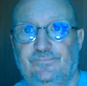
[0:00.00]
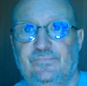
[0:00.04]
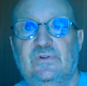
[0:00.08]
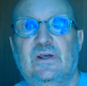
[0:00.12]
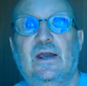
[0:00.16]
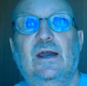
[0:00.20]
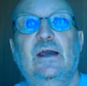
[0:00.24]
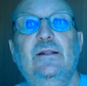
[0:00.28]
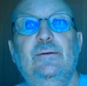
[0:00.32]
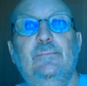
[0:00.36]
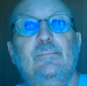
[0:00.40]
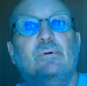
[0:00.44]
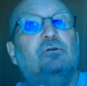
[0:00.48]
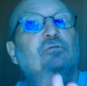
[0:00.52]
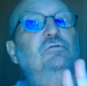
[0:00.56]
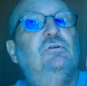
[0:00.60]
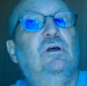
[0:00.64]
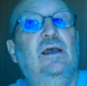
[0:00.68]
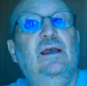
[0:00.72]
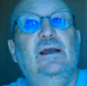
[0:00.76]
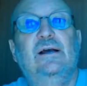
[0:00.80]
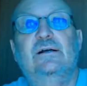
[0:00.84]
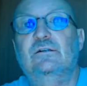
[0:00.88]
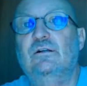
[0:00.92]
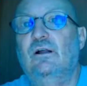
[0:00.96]
okay, the
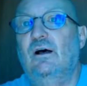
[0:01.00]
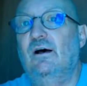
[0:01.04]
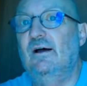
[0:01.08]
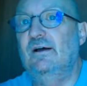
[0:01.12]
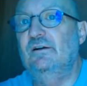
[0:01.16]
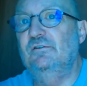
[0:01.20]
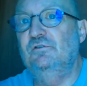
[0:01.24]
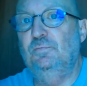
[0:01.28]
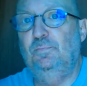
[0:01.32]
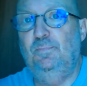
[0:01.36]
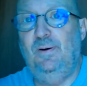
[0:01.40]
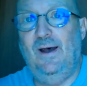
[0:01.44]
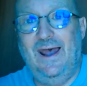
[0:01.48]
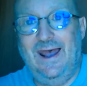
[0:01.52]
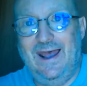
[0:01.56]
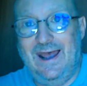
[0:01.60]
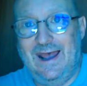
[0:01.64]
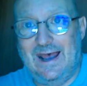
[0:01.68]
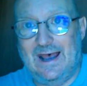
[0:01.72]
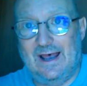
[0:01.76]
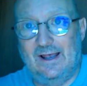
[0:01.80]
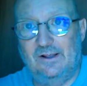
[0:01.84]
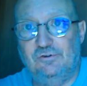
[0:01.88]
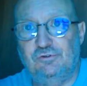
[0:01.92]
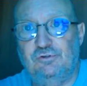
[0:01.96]
Mosaic Law is
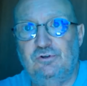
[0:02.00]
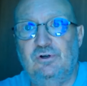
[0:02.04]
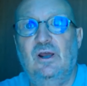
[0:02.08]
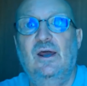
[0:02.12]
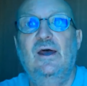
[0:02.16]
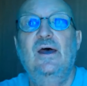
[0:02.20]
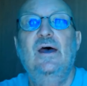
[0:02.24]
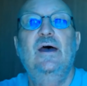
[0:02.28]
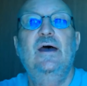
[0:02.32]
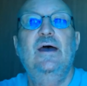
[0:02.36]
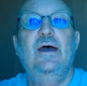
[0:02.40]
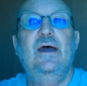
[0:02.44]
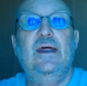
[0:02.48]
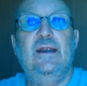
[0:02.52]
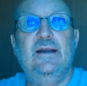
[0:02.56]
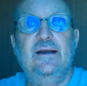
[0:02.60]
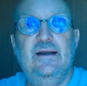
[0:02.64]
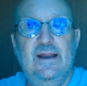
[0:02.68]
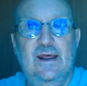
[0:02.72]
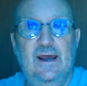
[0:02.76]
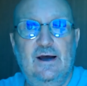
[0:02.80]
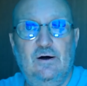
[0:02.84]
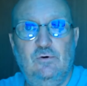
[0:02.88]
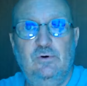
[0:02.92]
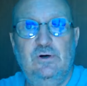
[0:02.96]
passed, and
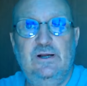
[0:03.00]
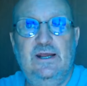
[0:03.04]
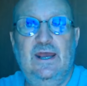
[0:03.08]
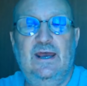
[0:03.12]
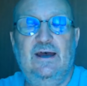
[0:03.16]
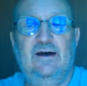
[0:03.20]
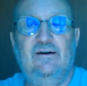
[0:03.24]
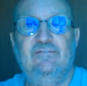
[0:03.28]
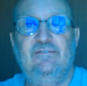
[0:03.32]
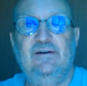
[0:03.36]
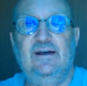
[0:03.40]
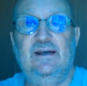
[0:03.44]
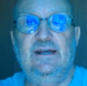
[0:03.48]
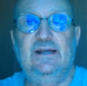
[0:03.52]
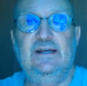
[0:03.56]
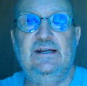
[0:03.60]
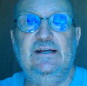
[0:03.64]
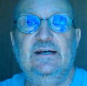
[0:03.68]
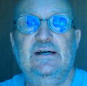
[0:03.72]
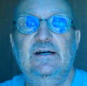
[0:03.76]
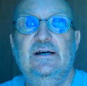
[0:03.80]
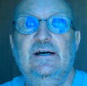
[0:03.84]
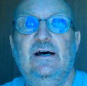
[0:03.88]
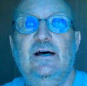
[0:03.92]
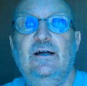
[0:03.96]
now we have
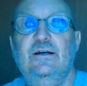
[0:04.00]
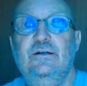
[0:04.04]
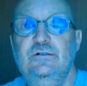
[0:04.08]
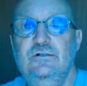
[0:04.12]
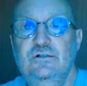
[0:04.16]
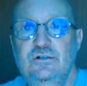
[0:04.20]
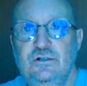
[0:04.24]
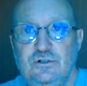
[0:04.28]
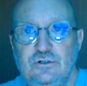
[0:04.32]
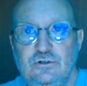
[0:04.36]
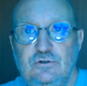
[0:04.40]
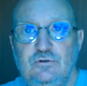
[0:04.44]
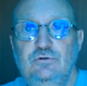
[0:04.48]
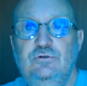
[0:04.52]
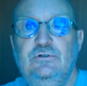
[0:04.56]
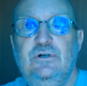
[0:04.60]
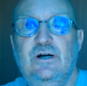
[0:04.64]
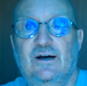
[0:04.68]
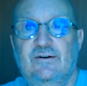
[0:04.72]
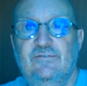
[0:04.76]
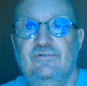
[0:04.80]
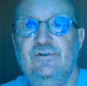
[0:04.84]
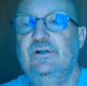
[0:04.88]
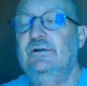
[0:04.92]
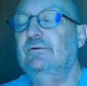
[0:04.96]
a new
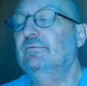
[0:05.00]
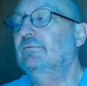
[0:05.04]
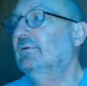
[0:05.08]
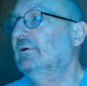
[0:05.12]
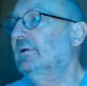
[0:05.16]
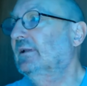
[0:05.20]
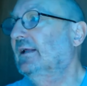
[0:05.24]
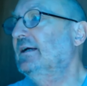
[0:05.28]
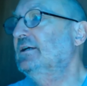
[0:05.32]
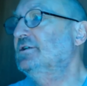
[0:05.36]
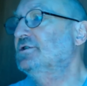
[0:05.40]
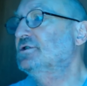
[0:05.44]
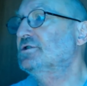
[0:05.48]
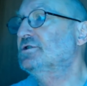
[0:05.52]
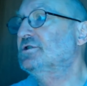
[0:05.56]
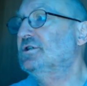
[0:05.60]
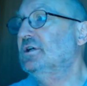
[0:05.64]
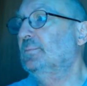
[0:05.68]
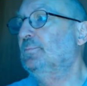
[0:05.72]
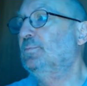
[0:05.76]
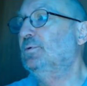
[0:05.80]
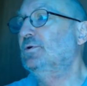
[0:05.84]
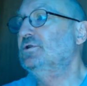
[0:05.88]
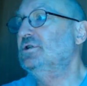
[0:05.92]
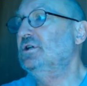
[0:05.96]
covenant
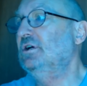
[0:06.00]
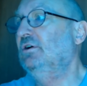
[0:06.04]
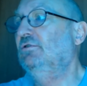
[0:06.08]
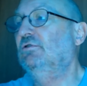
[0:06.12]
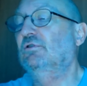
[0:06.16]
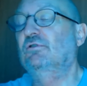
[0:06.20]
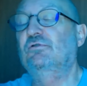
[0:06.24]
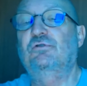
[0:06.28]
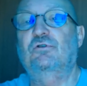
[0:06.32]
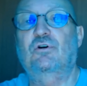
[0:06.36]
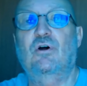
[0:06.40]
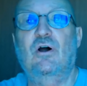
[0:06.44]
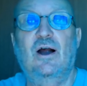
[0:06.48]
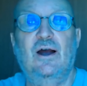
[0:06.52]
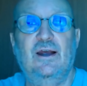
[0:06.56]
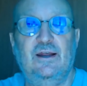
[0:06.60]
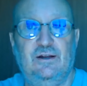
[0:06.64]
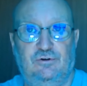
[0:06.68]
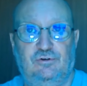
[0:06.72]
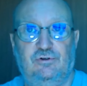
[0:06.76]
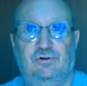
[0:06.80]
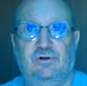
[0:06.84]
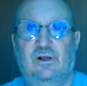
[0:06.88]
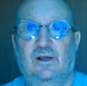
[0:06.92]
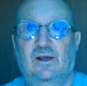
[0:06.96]
relationship with Jesus
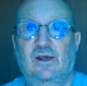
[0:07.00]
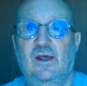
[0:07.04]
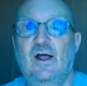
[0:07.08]
Christ.